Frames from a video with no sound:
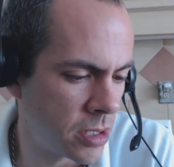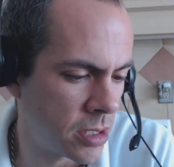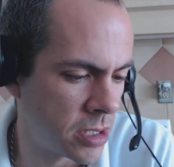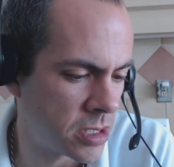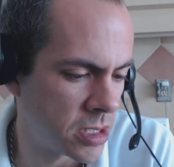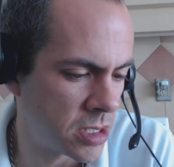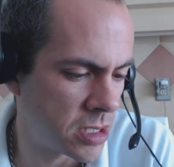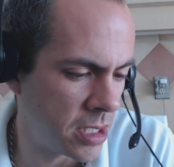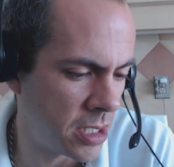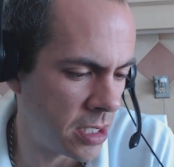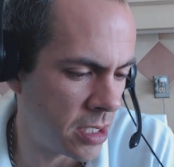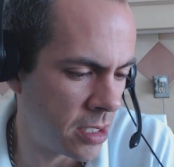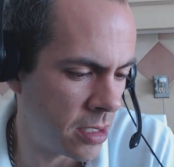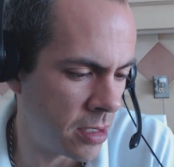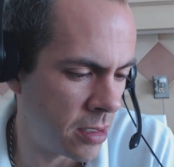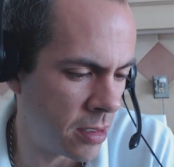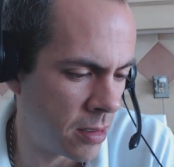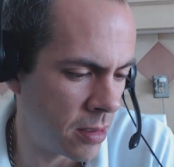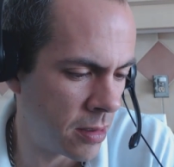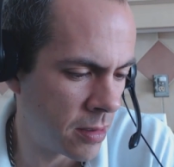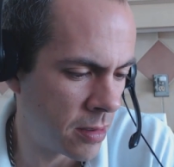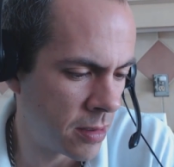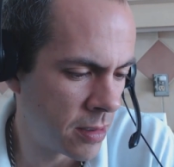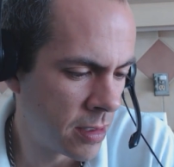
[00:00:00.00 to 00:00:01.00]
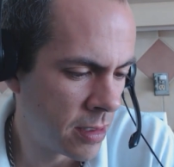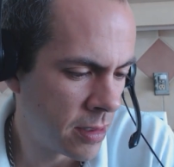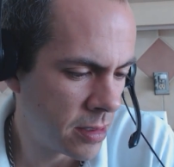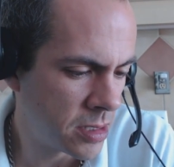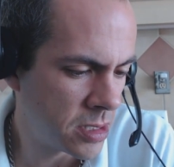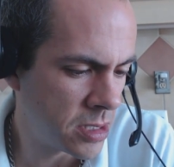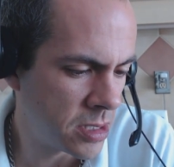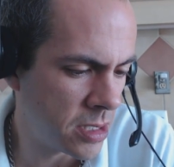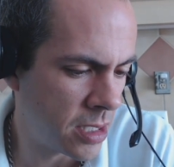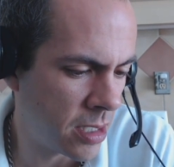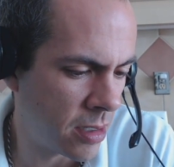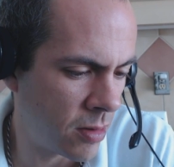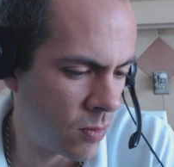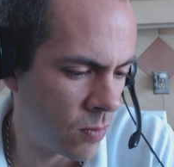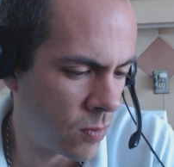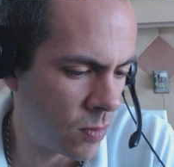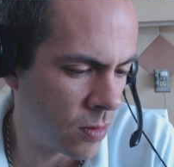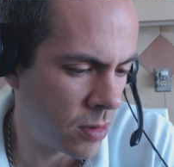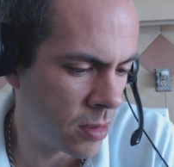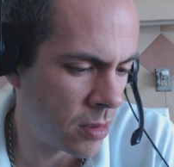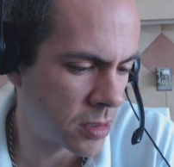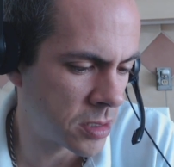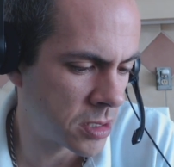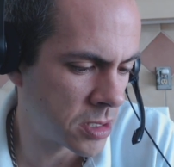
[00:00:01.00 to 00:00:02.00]
Let's see here. Let's see how it
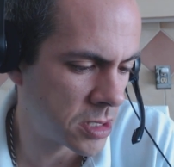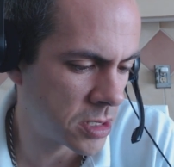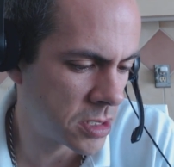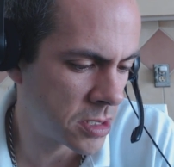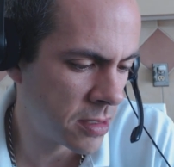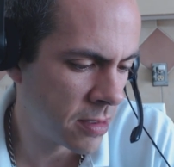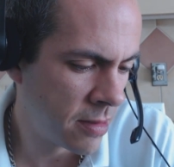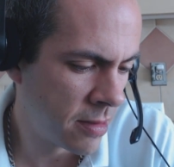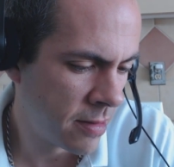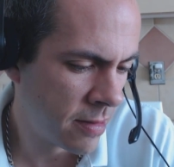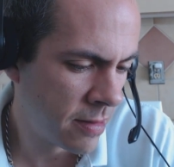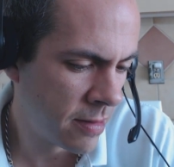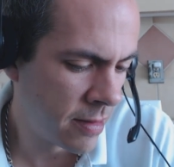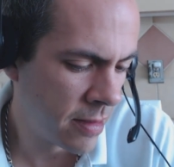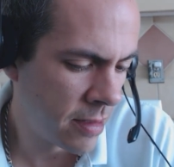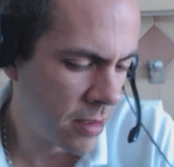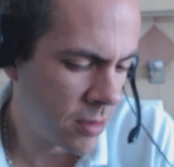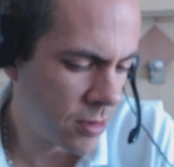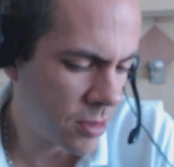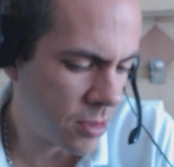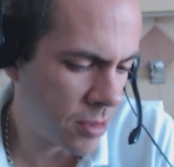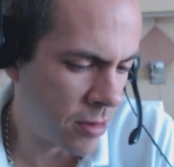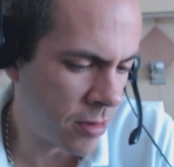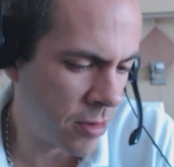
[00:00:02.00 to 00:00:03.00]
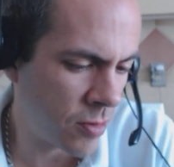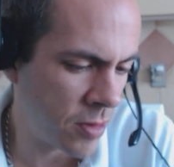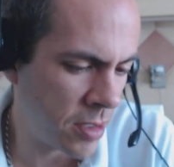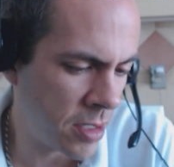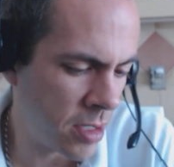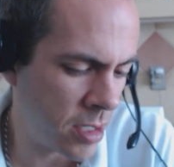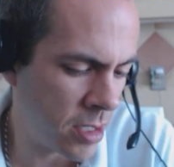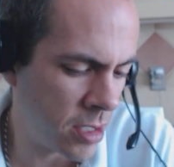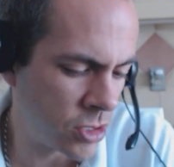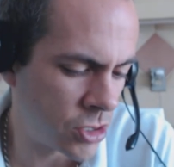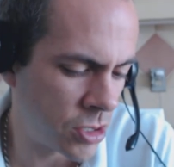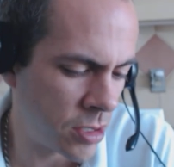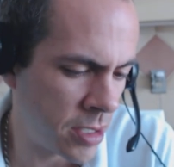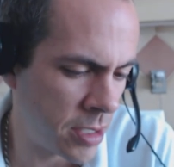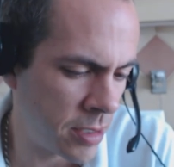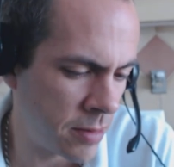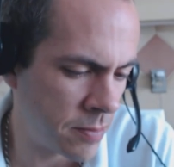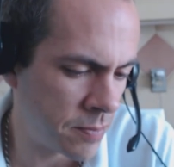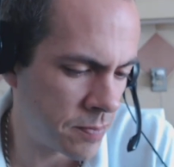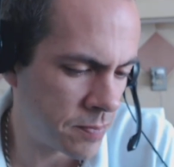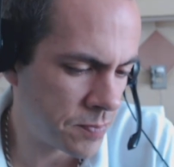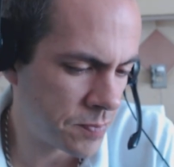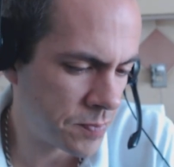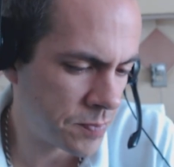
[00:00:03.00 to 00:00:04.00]
works. 3,300
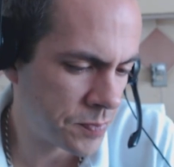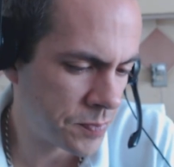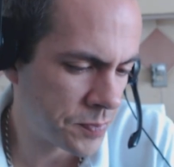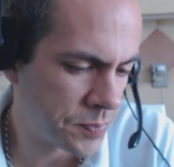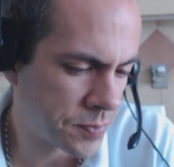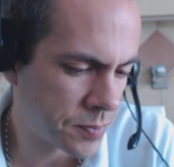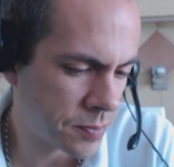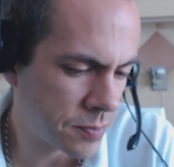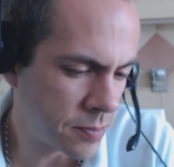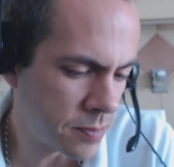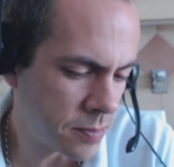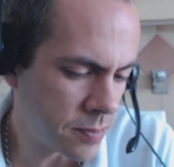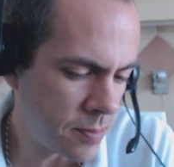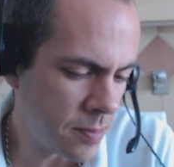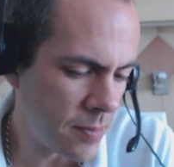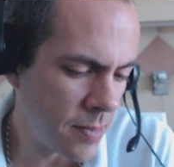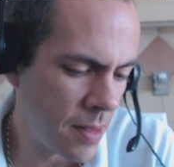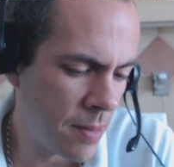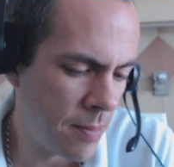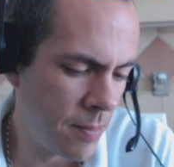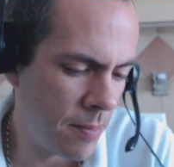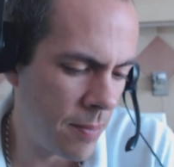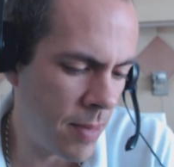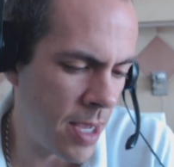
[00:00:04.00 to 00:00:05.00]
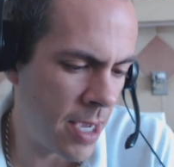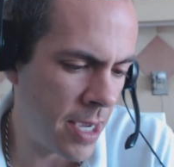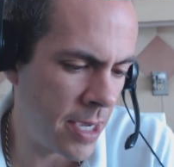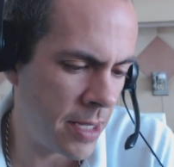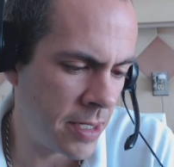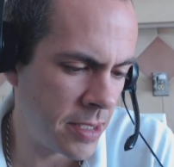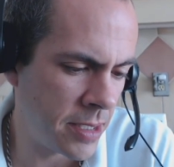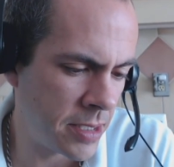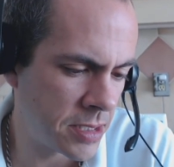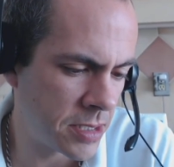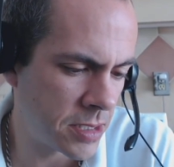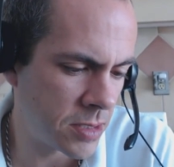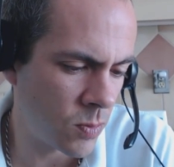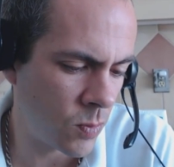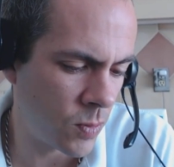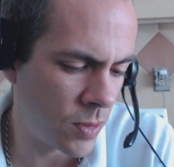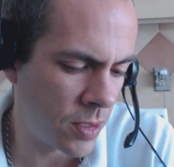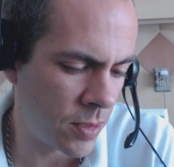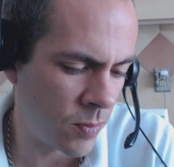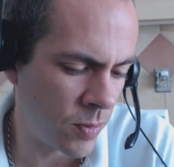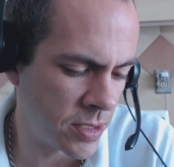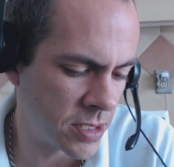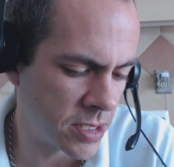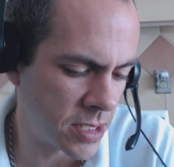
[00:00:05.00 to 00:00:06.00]
minus, what
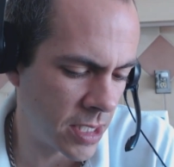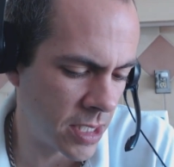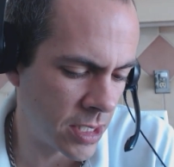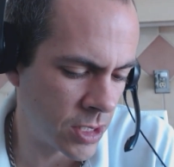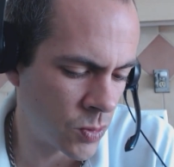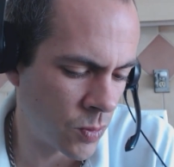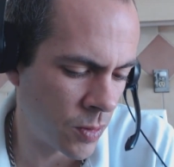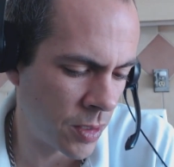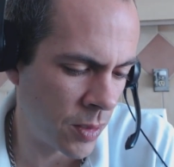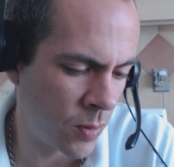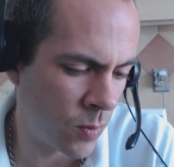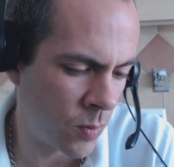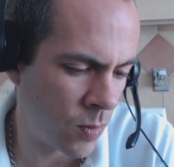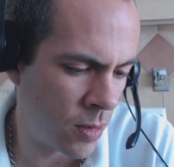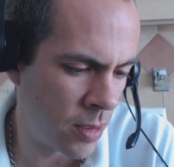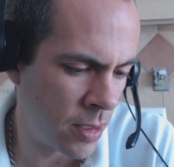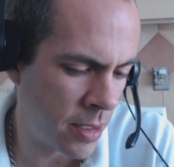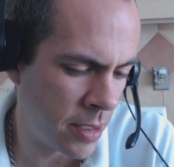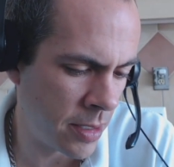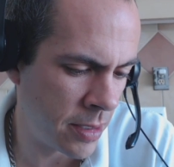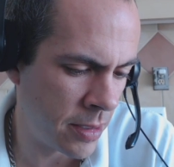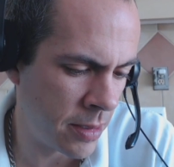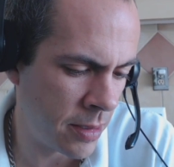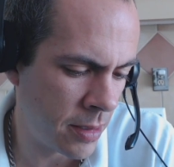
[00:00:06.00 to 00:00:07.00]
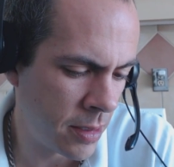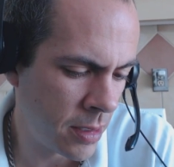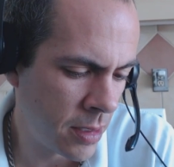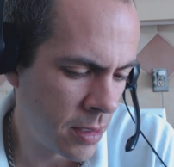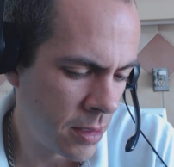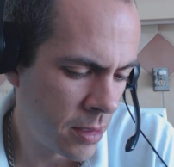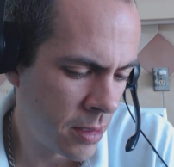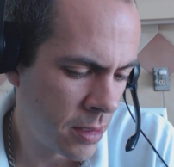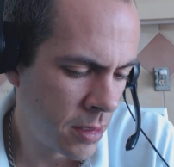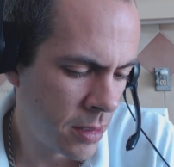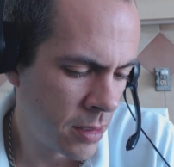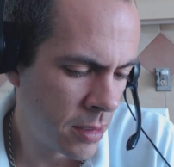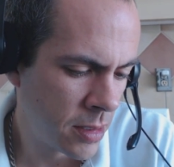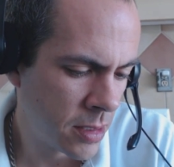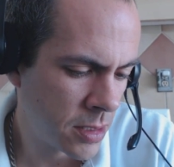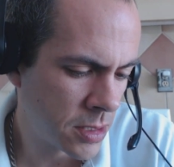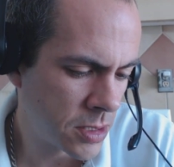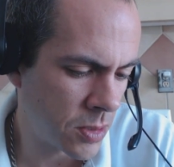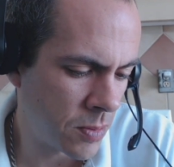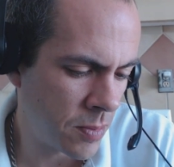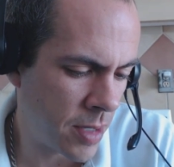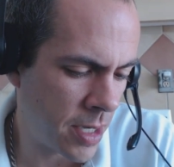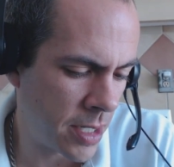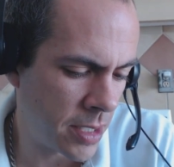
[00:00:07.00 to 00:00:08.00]
did we say, 21.
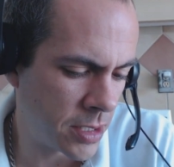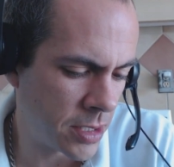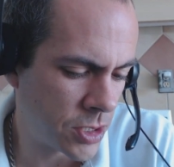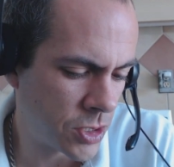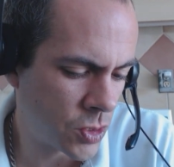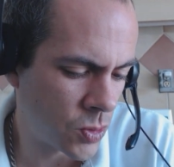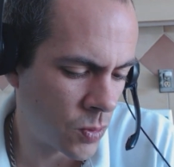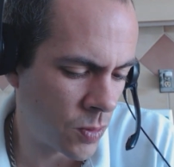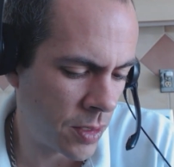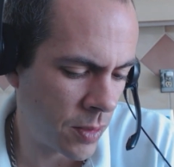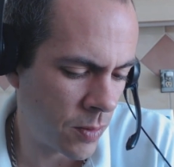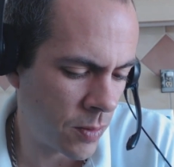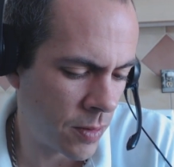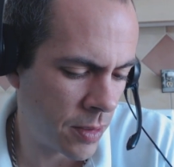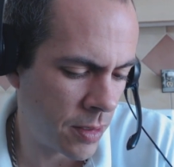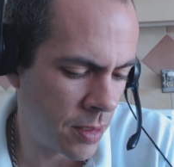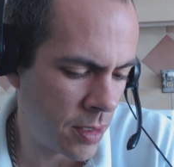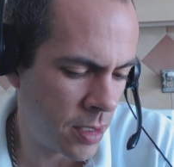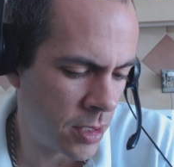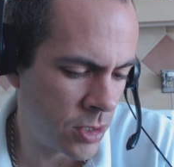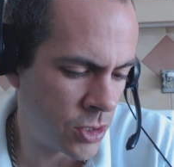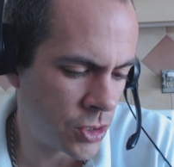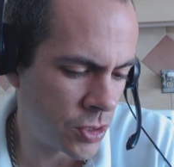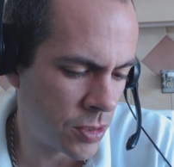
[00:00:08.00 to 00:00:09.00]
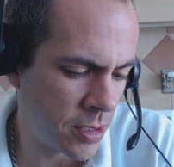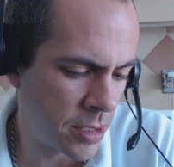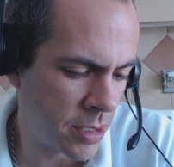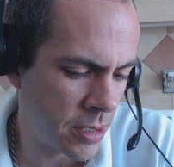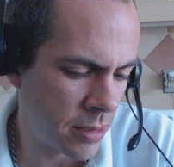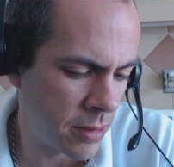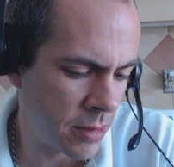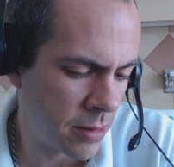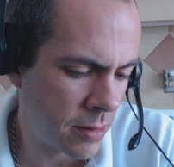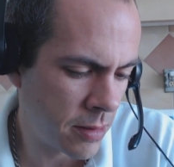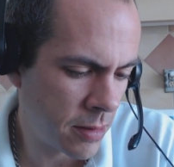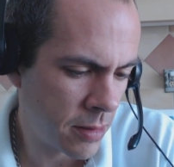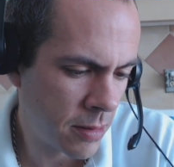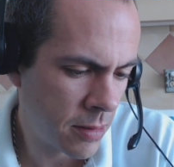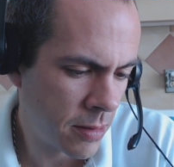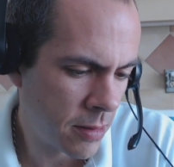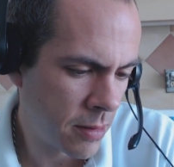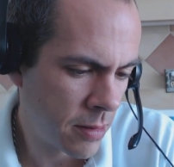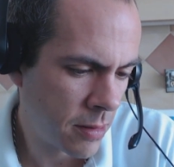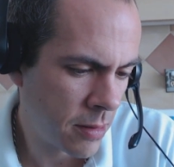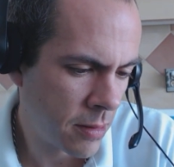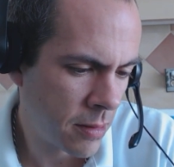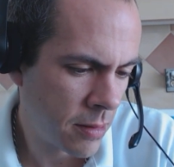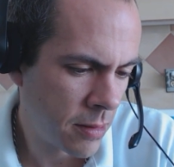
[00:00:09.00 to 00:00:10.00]
So minus 2,100.
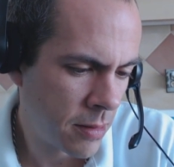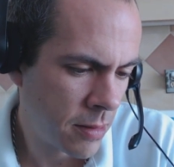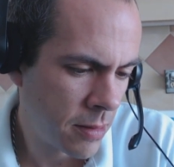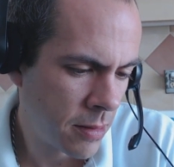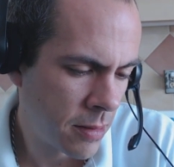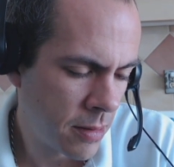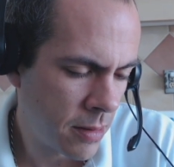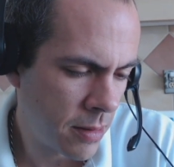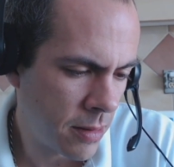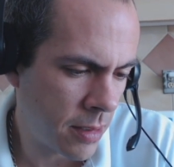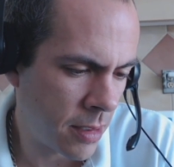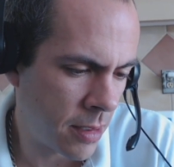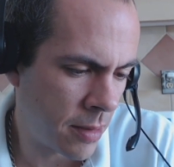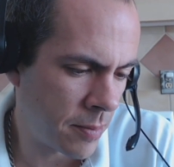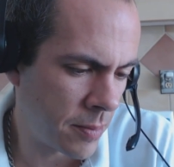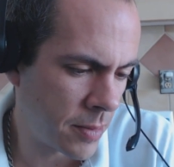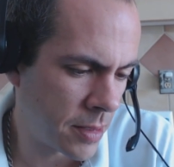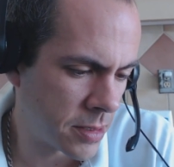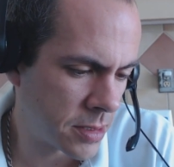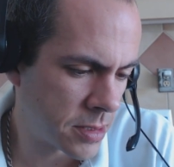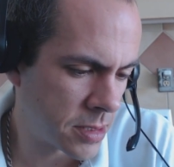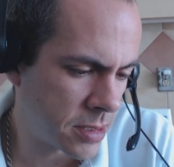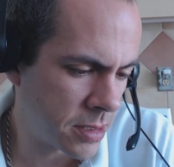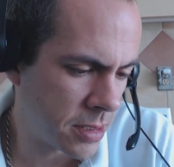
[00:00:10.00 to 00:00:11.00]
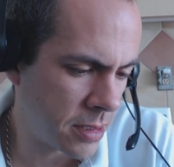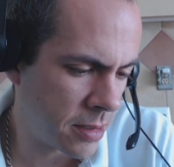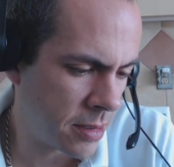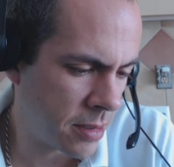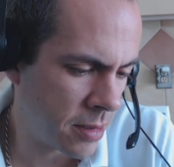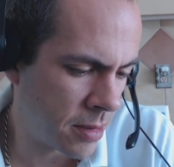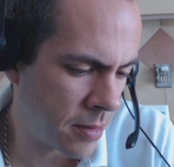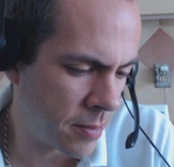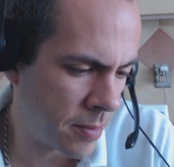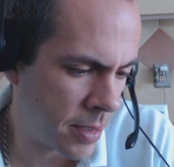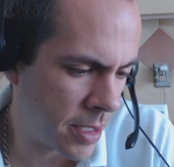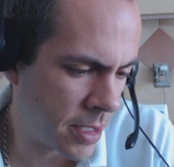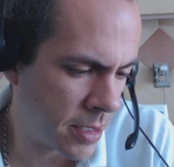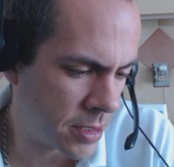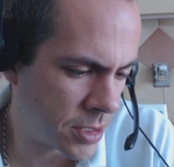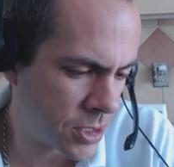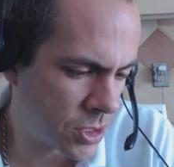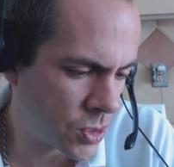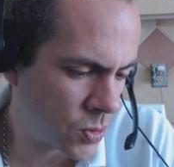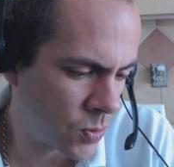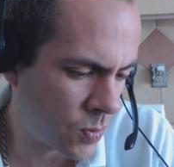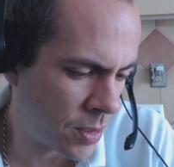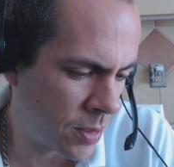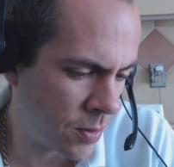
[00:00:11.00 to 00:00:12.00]
Yep, let's see here.
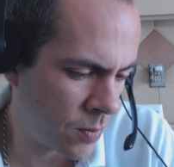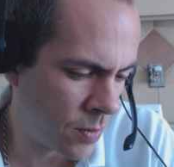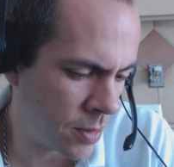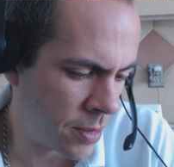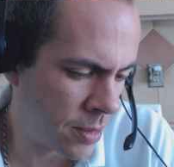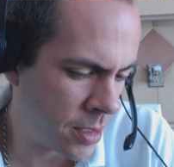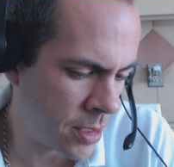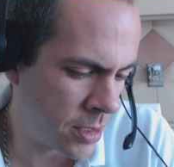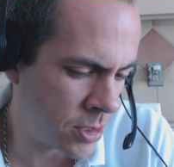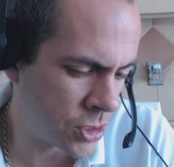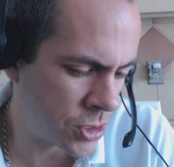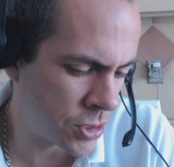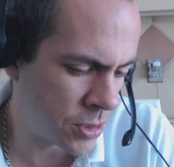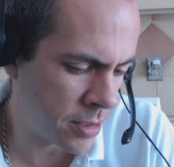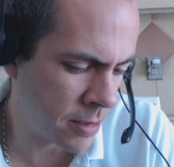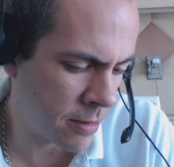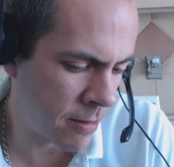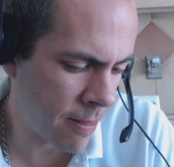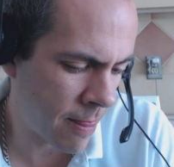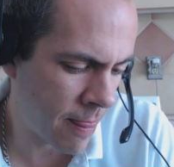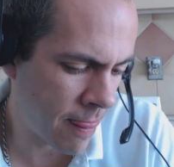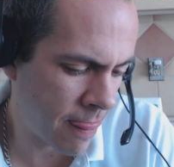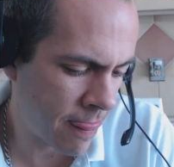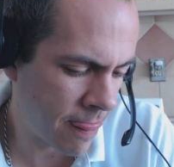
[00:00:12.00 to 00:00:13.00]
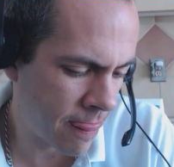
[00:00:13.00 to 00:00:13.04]
Minus 2,100.